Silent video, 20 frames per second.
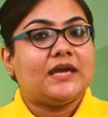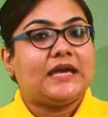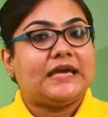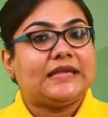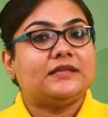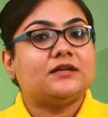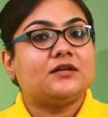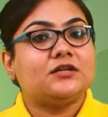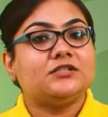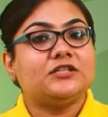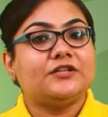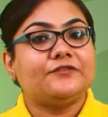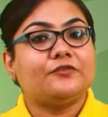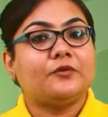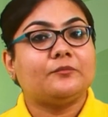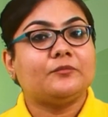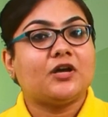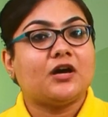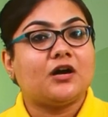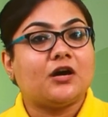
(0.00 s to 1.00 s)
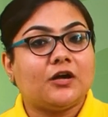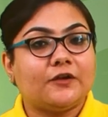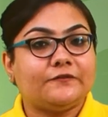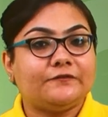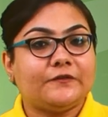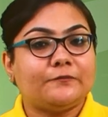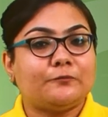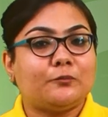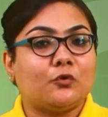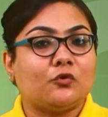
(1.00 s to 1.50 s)
Energy from the
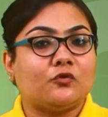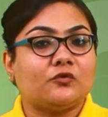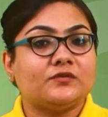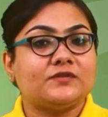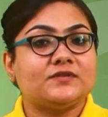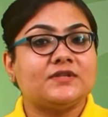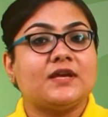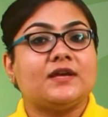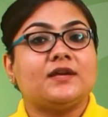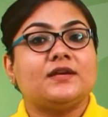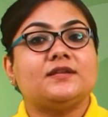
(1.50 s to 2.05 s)
herbivores